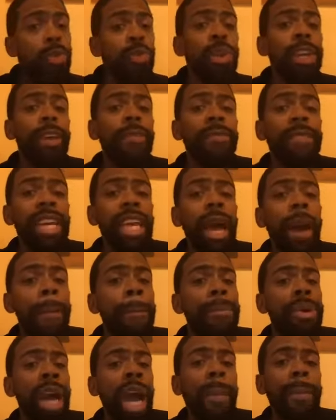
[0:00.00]
three, via
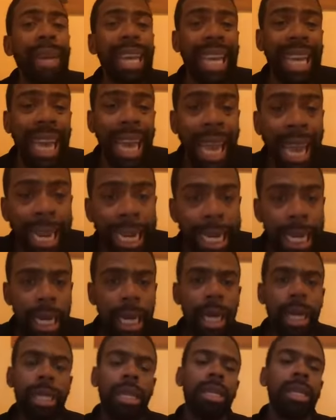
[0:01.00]

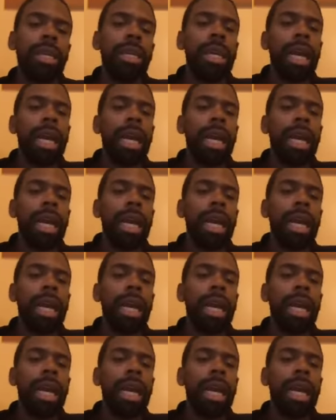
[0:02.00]
propaganda,